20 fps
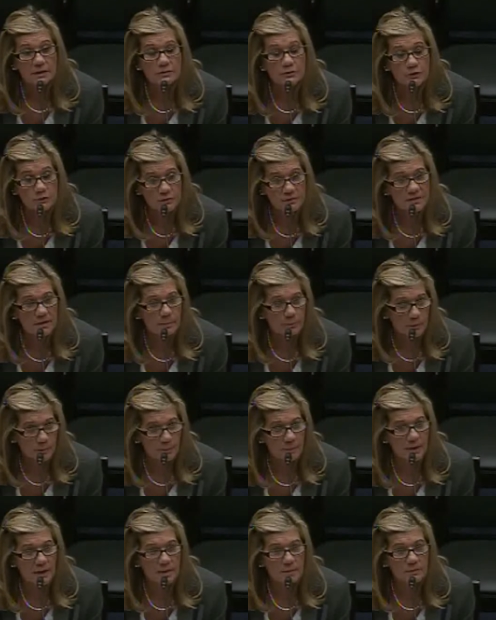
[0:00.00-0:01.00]
in two
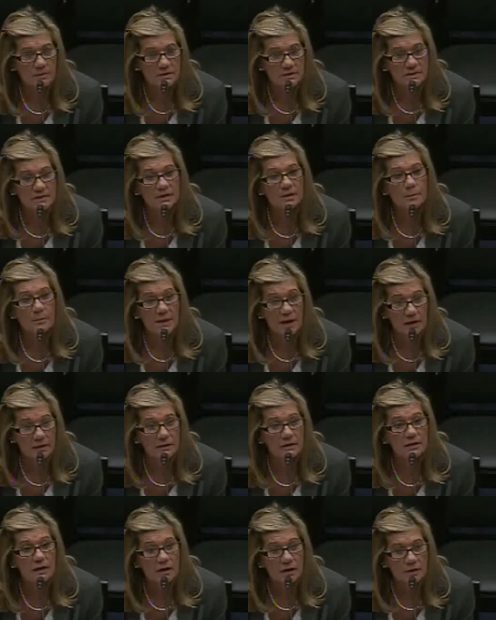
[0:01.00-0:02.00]
separate payments that
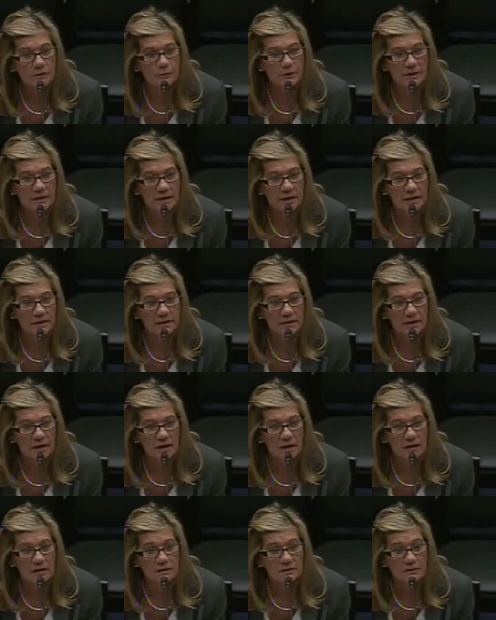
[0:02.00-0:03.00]
amounted
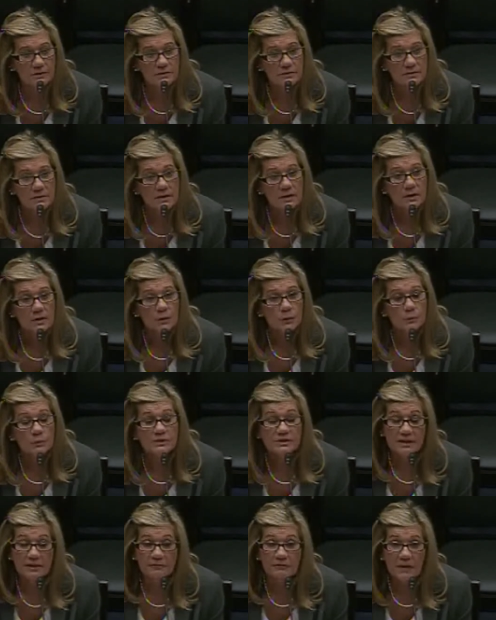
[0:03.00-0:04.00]
$180,
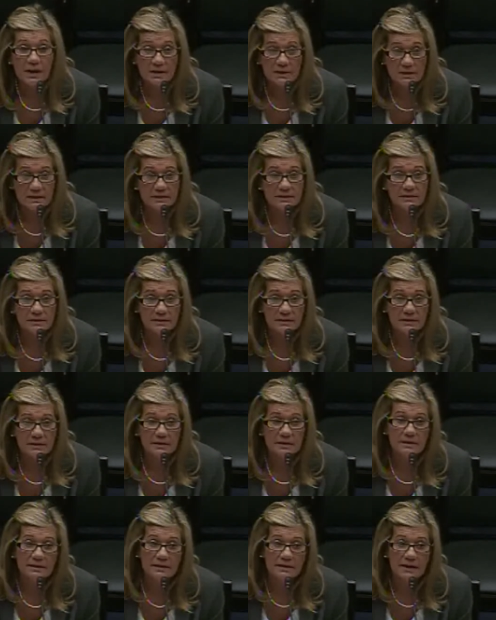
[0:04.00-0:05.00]
which I finally
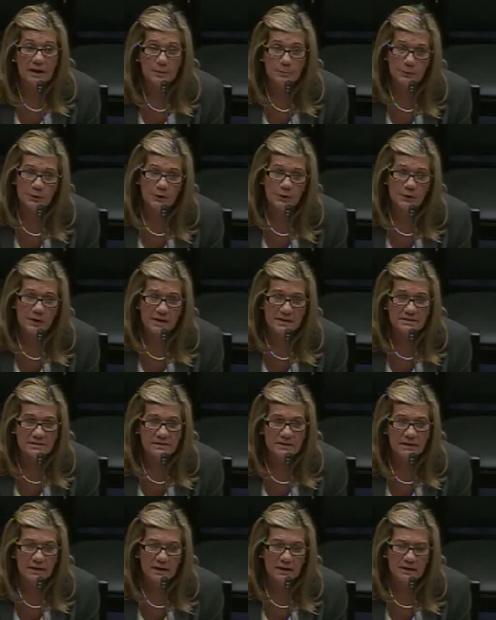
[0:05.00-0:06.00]
did, and I
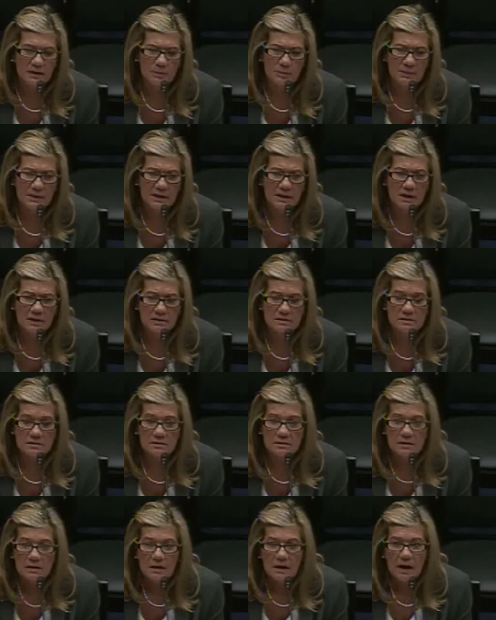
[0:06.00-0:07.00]
procrastinated
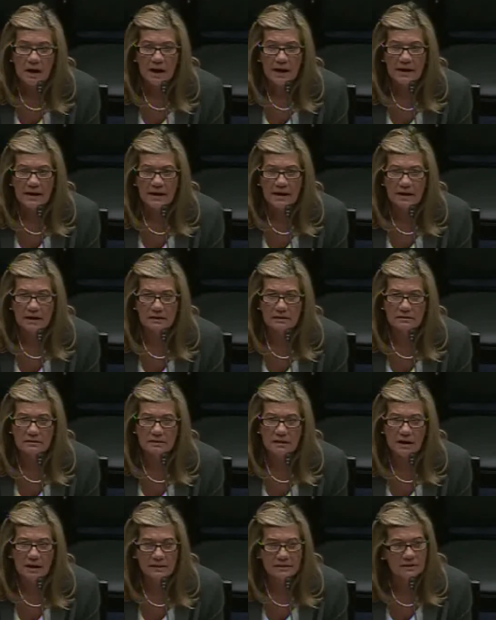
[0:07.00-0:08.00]
because I
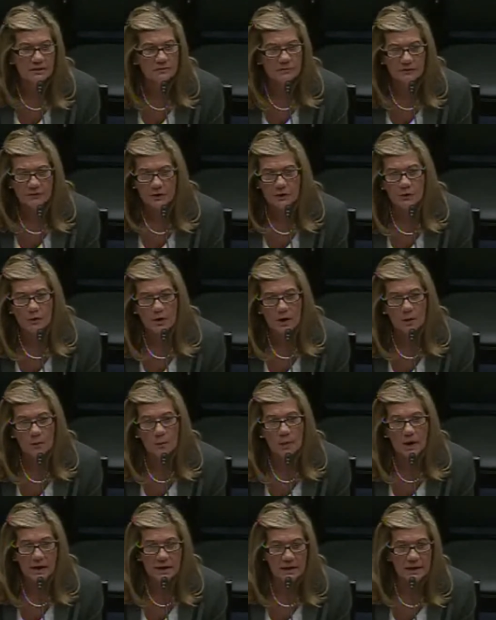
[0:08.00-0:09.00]
had, I couldn't figure
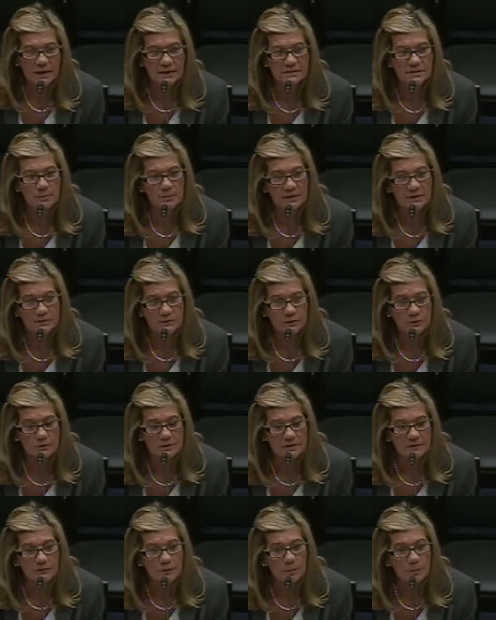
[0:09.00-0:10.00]
out why it had to be two
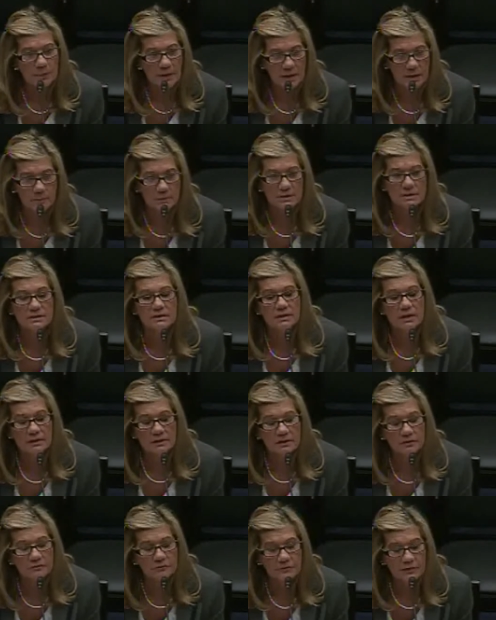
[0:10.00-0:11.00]
different payments, and I
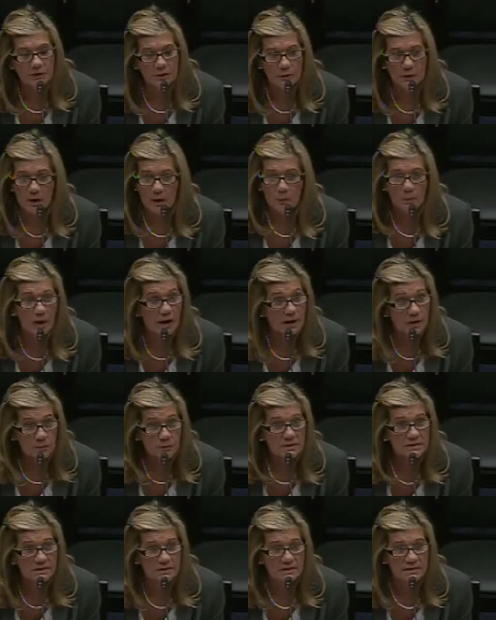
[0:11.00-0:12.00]
couldn't figure out why it
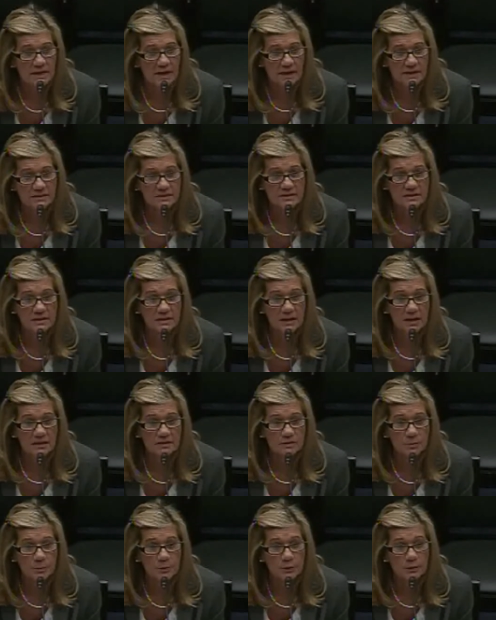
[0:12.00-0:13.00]
wasn't tax
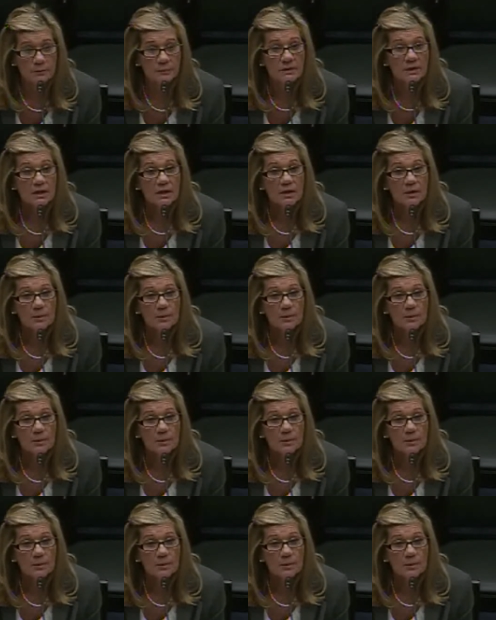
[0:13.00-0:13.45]
deductible.